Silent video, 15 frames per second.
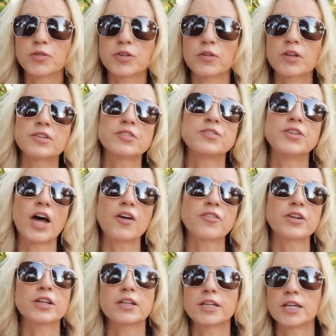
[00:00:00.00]
So this is
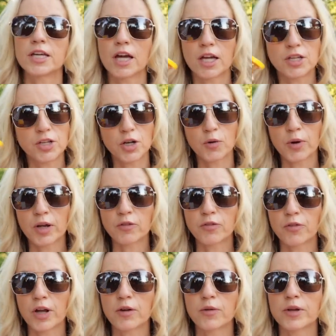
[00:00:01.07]
definitely a year-round
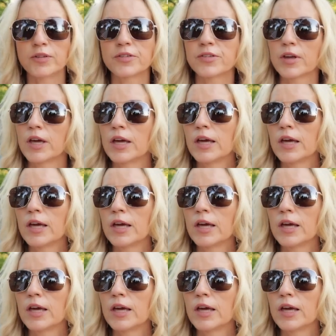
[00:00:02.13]
fragrance.